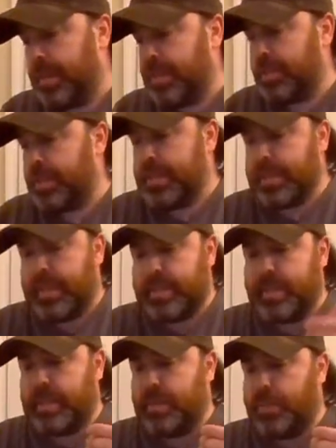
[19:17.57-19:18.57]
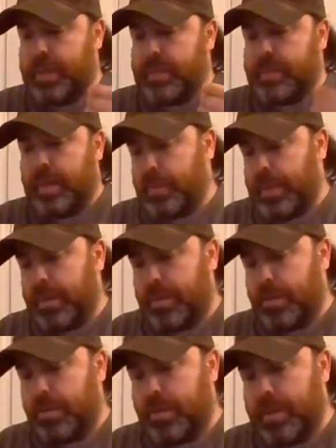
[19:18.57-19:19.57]
eventually assassinated by
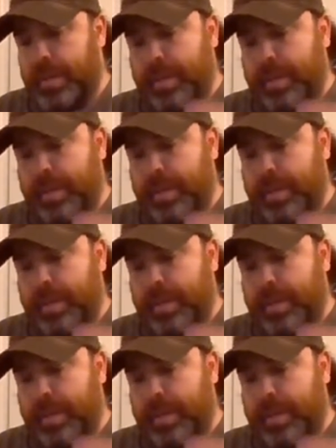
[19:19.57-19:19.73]
Domino,